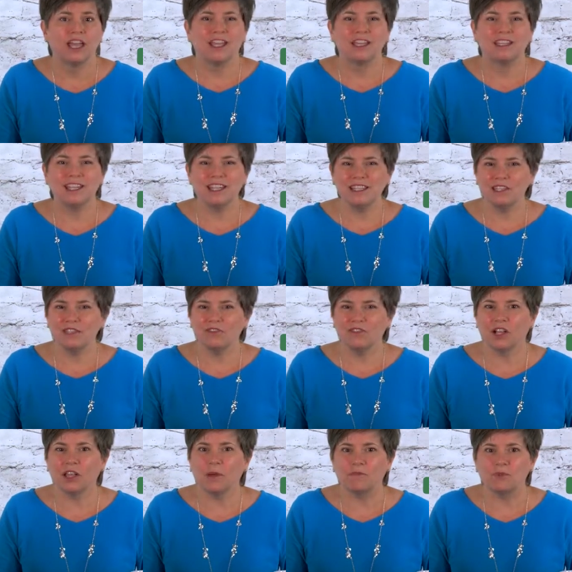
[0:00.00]
You need to
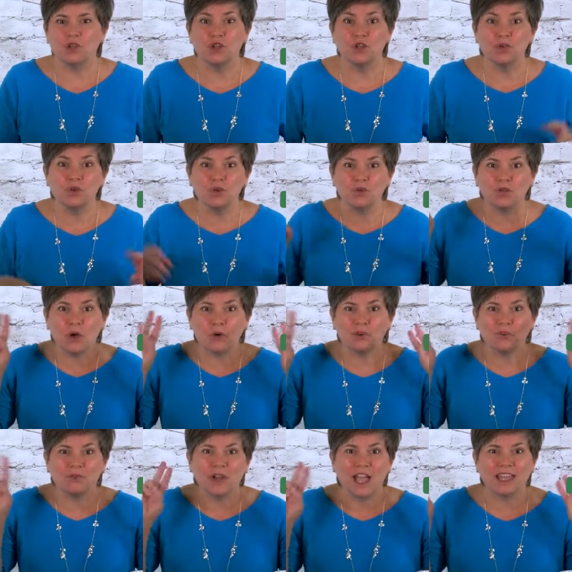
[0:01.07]
develop new
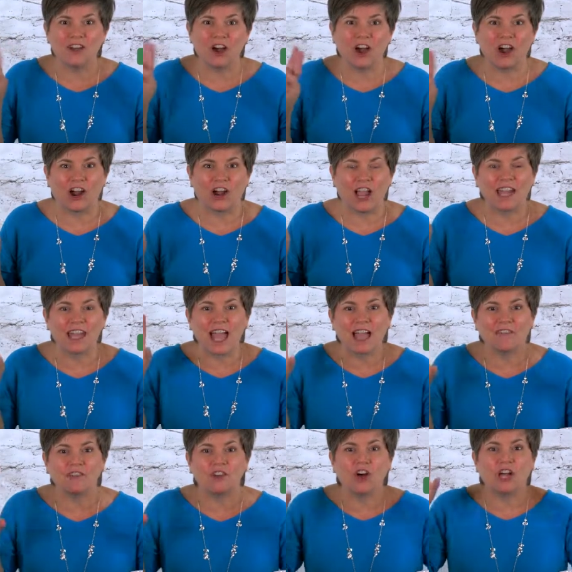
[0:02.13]
donor radar and
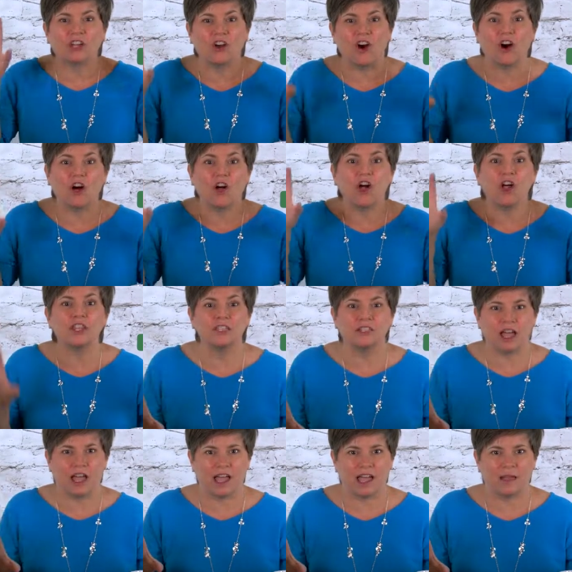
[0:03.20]
have it on all the
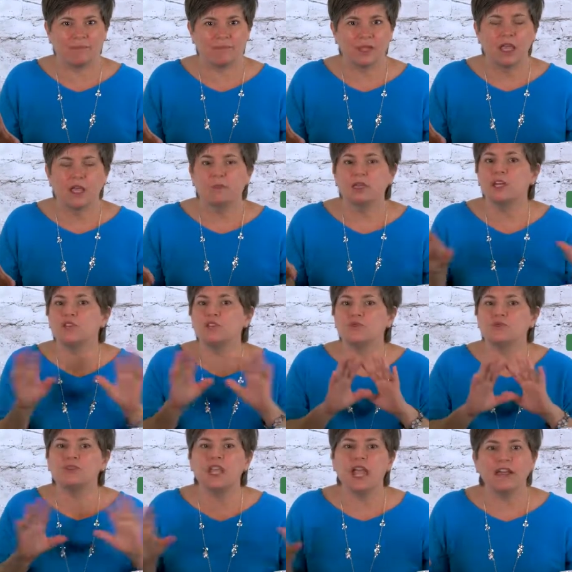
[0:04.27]
time, because
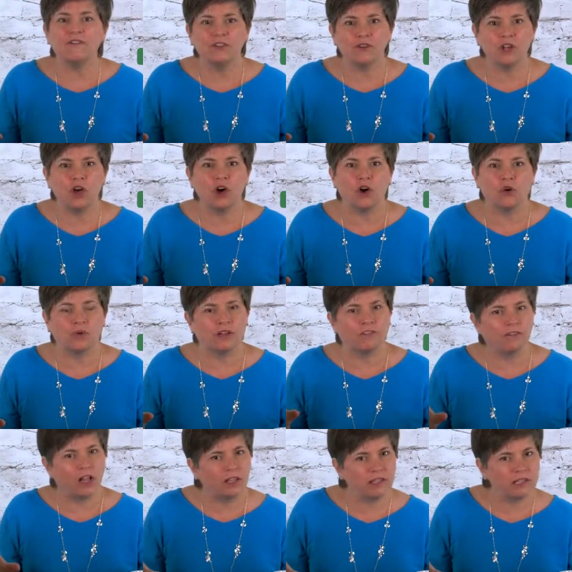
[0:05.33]
you never know when a
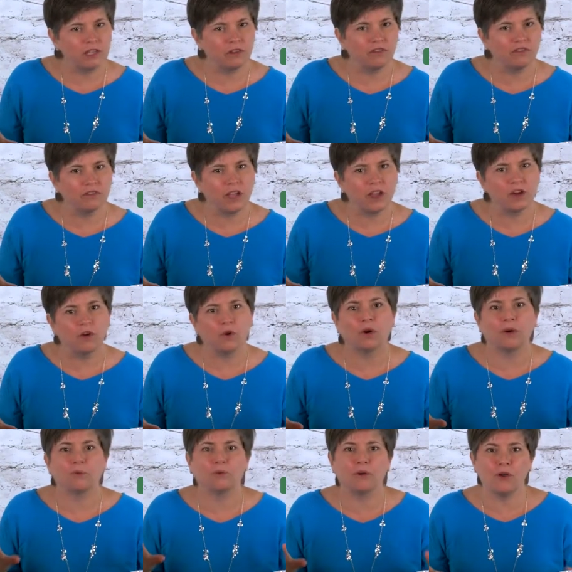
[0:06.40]
volunteer fair
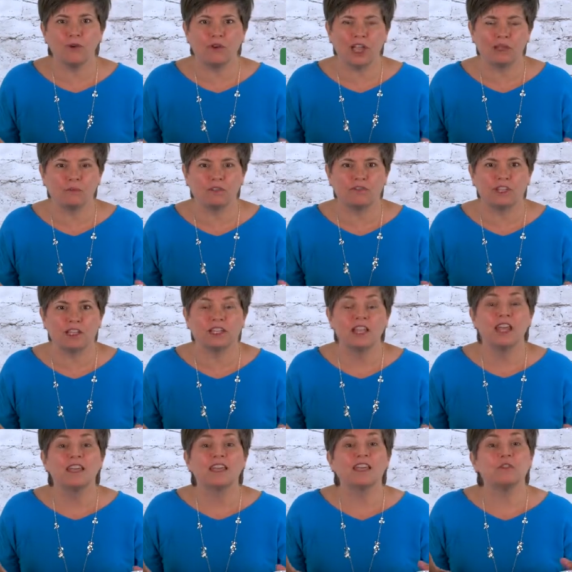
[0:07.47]
or a program
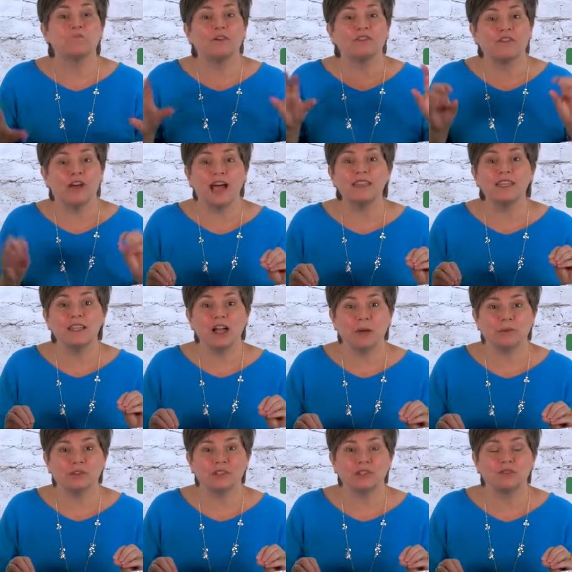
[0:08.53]
event can provide the
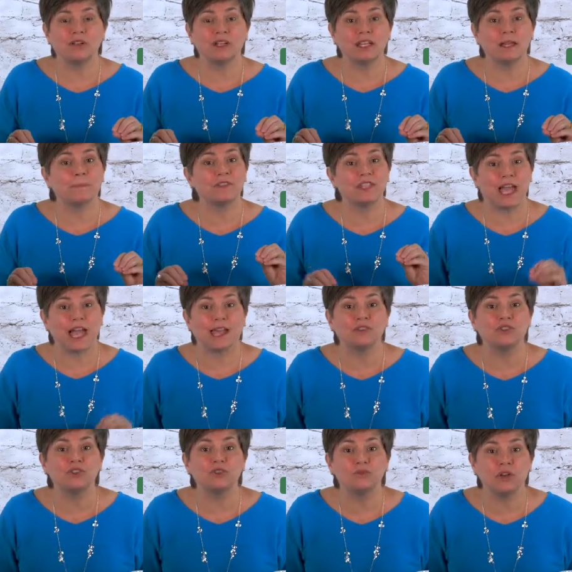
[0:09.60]
opportunity to
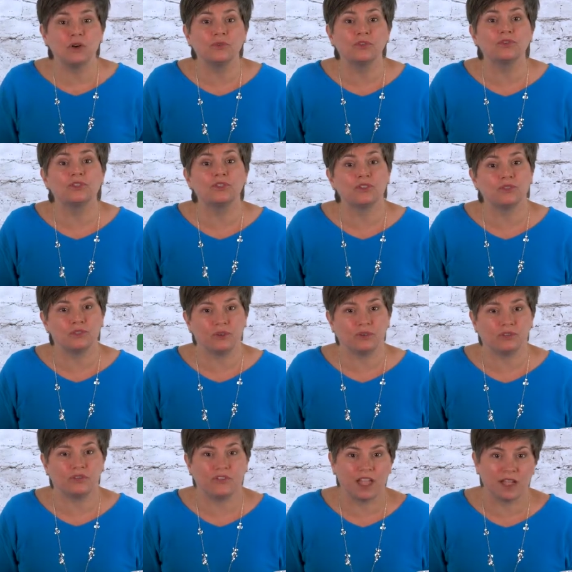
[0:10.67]
add new donors to your
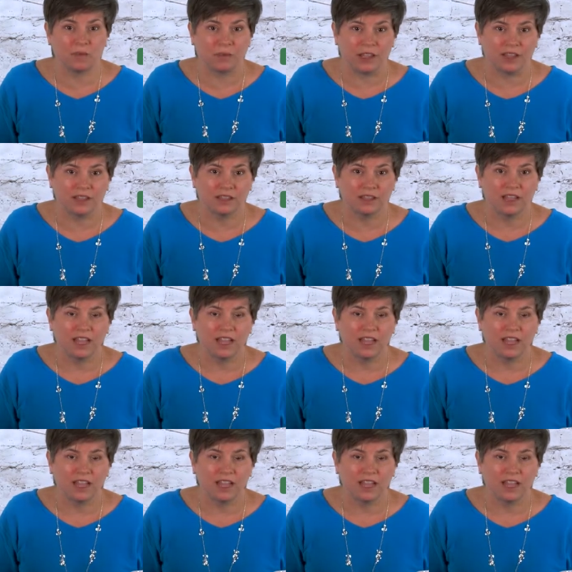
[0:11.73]
donor family.